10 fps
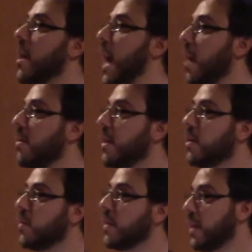How
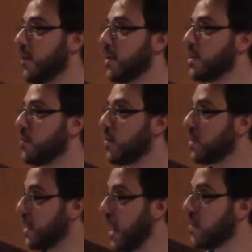literally are we
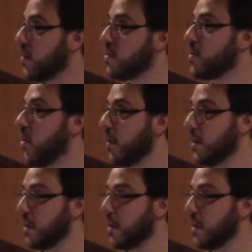supposed to take those stories?